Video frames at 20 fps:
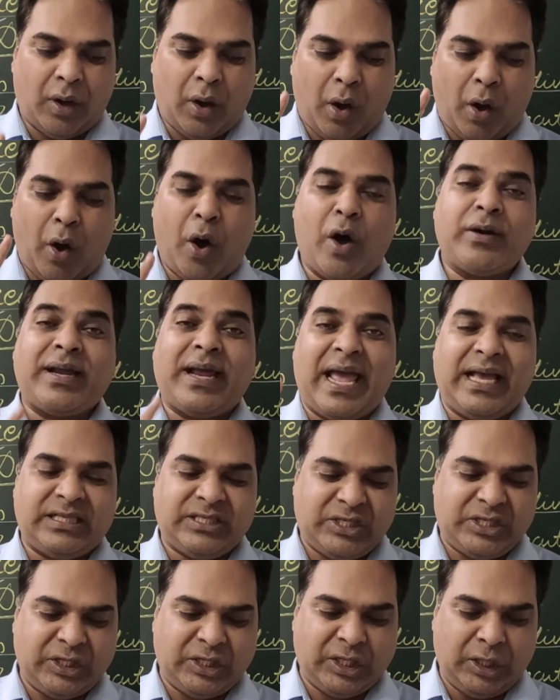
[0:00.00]
or
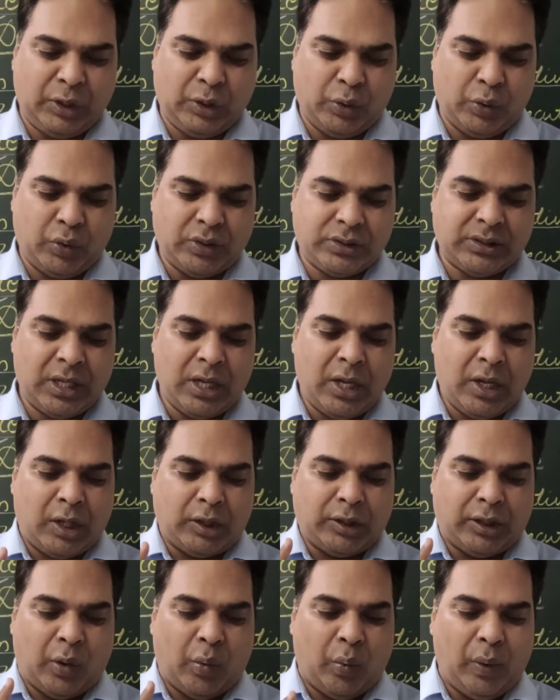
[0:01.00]
executes
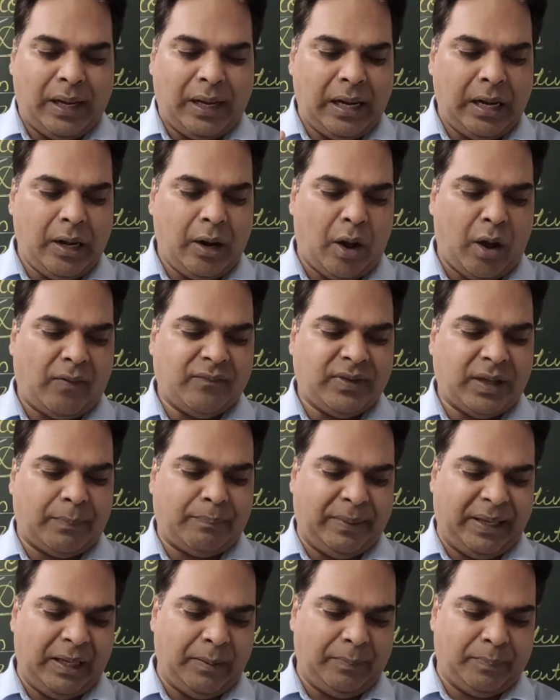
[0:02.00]
the will of the
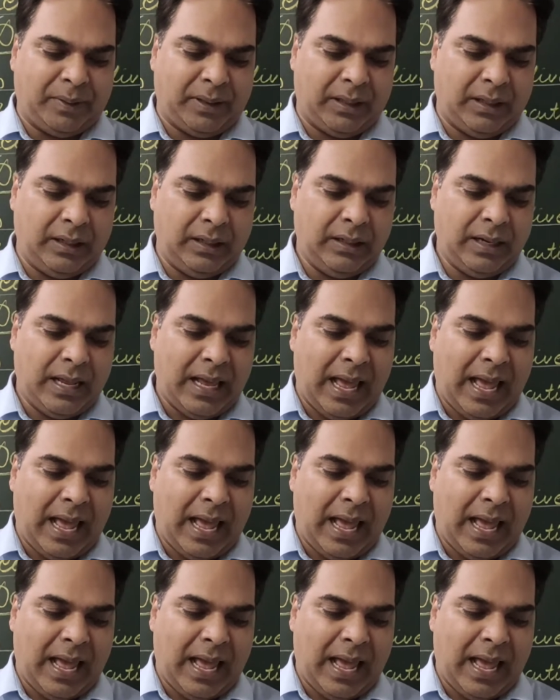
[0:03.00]
people